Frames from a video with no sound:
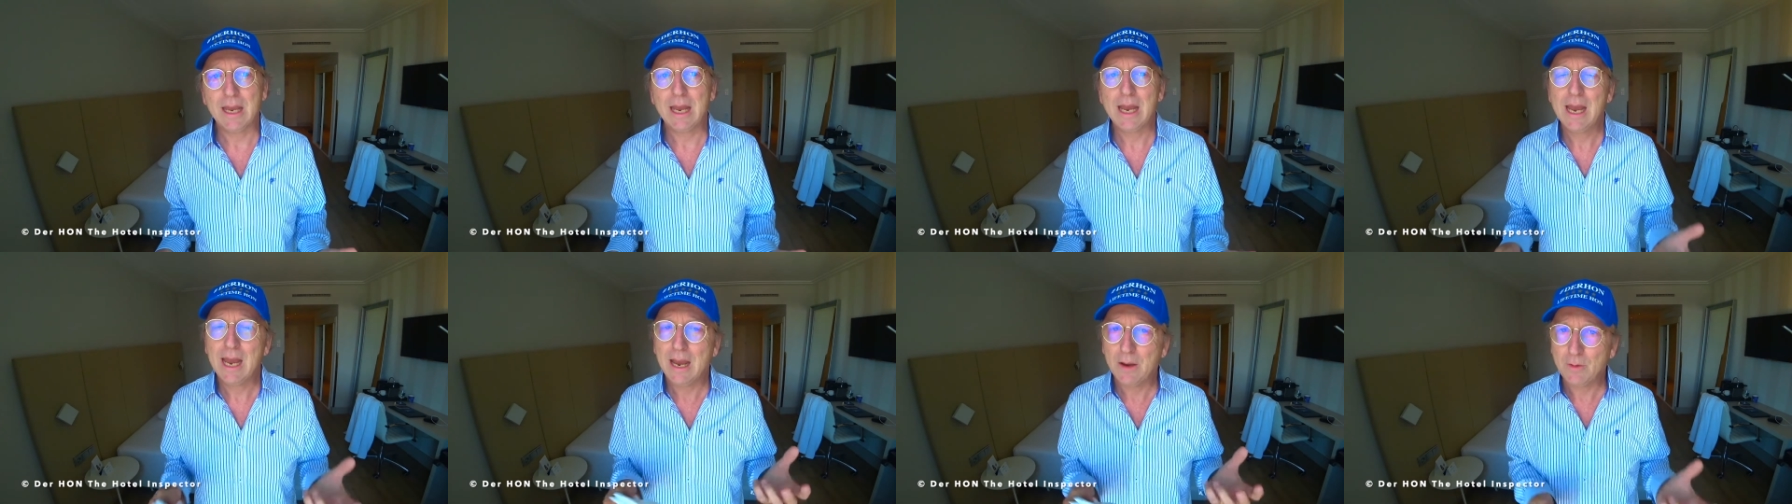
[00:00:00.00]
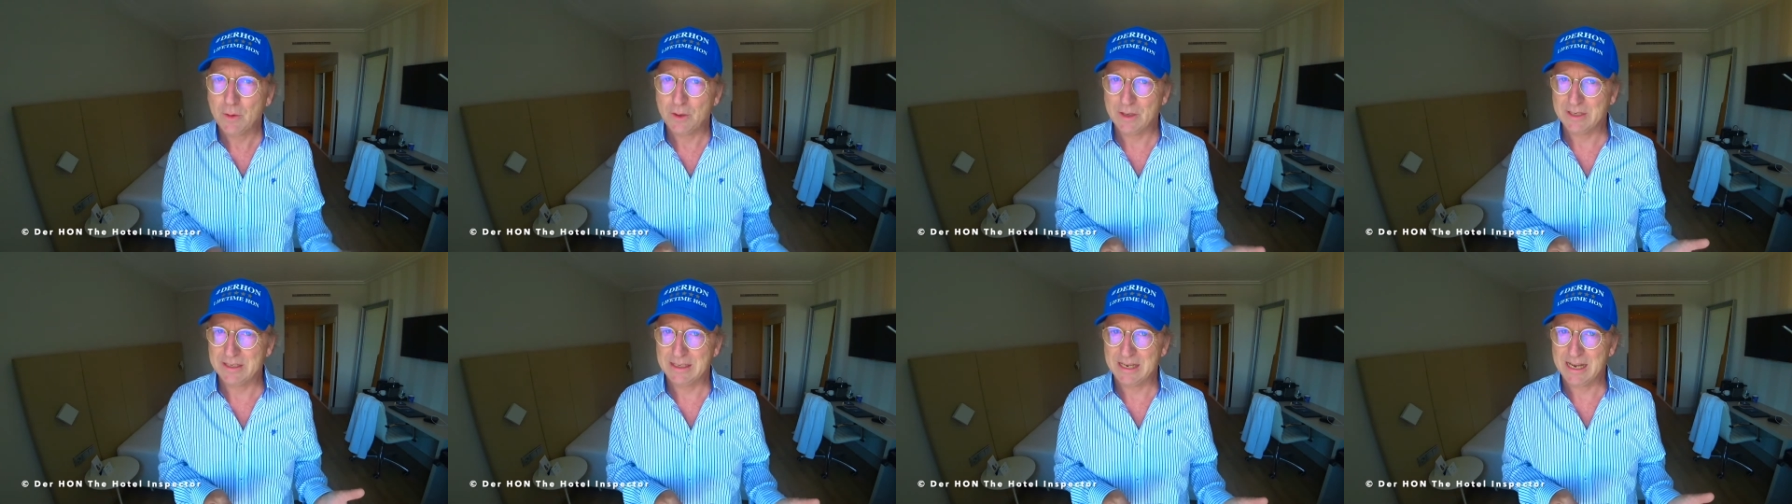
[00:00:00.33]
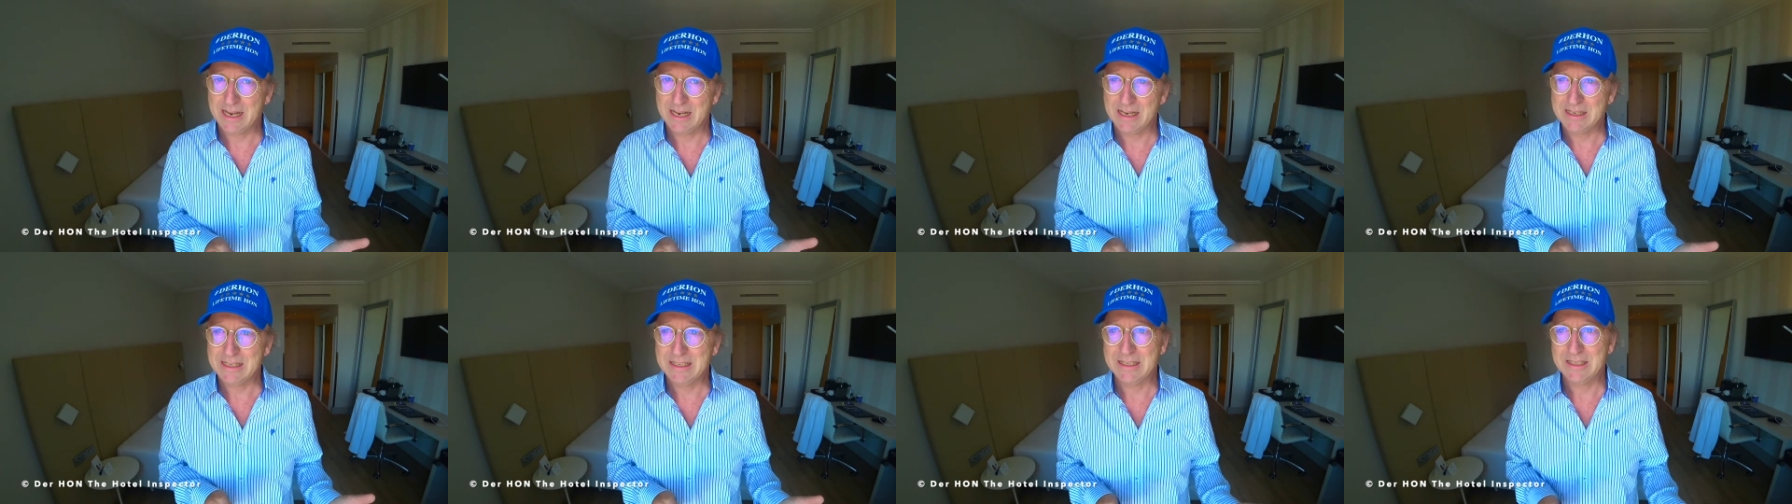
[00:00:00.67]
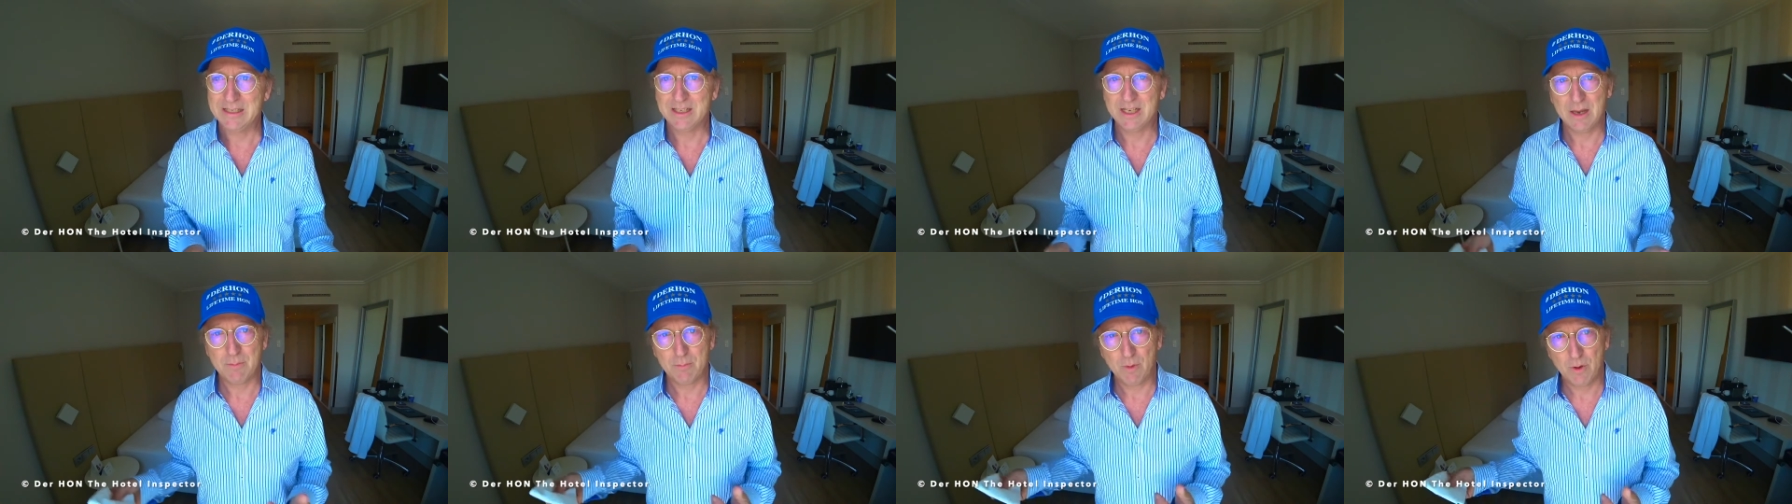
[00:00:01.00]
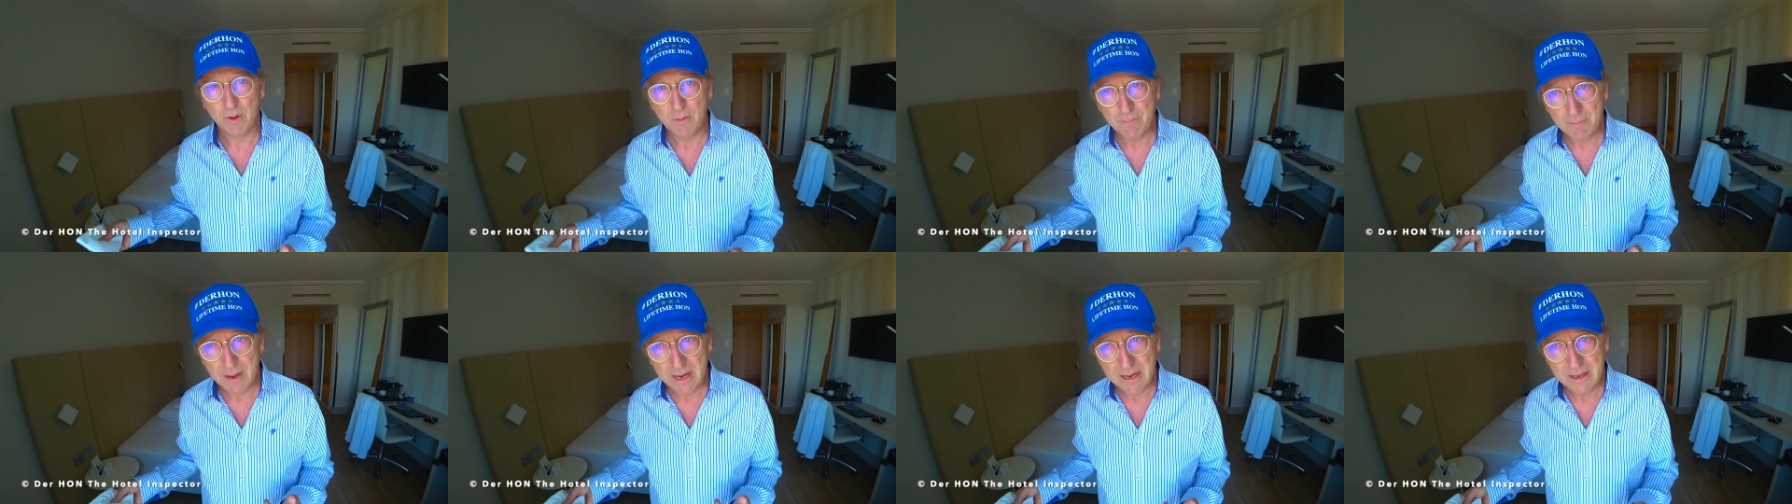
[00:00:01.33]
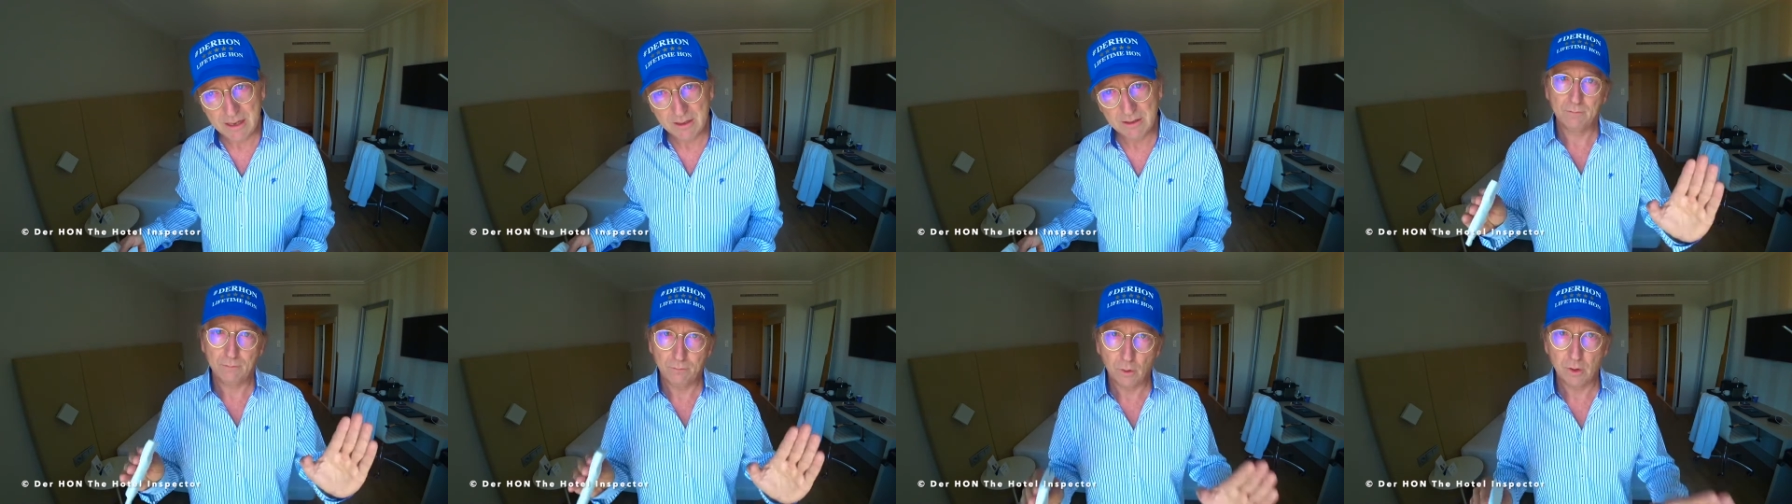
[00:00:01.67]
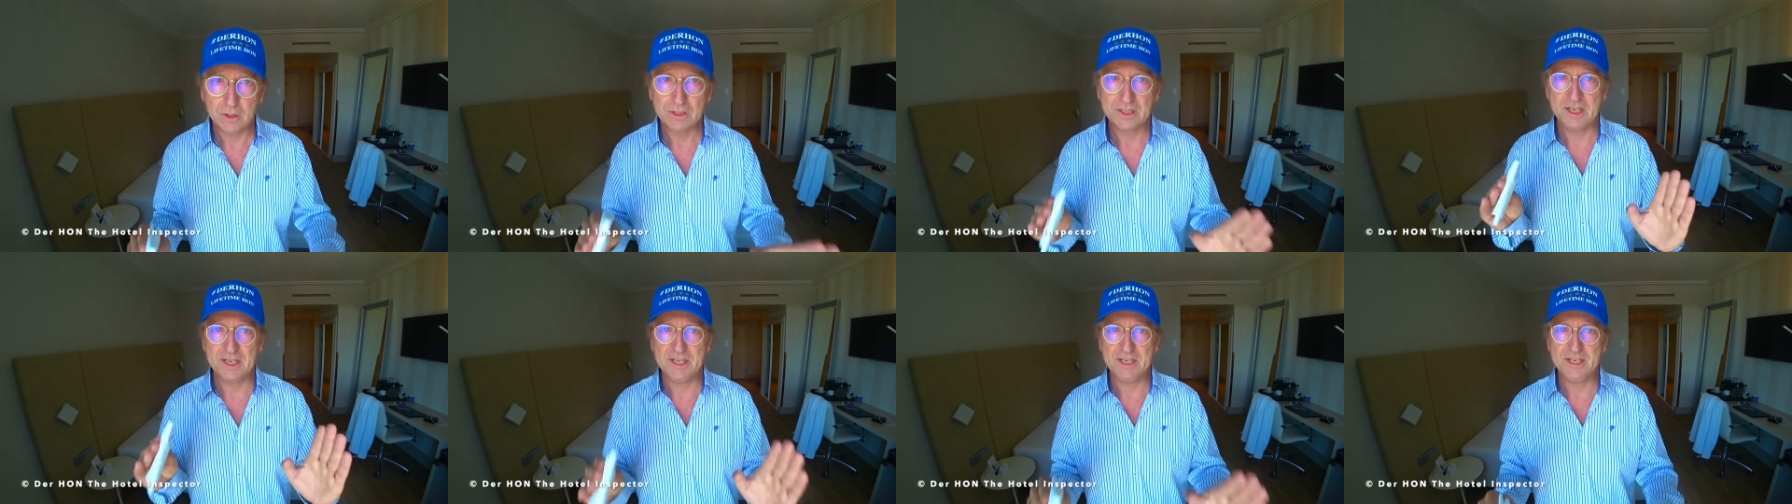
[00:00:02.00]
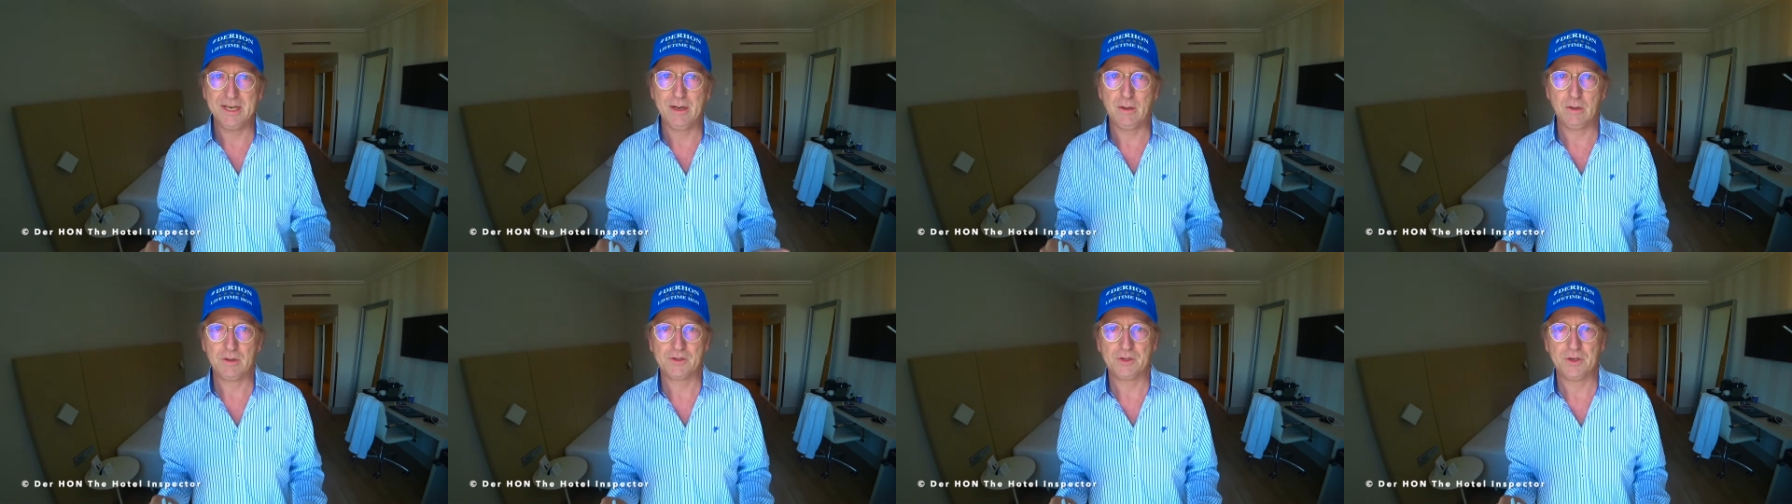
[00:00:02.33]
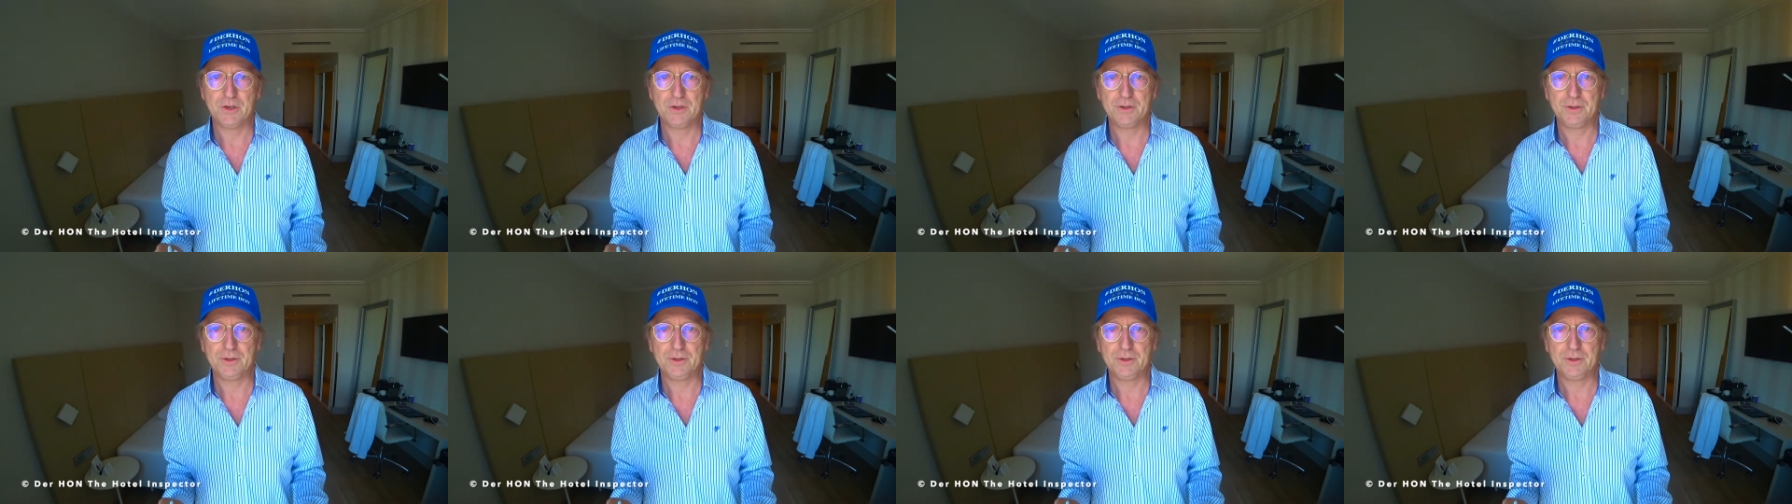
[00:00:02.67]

I would say it is somewhat better than the Moxie.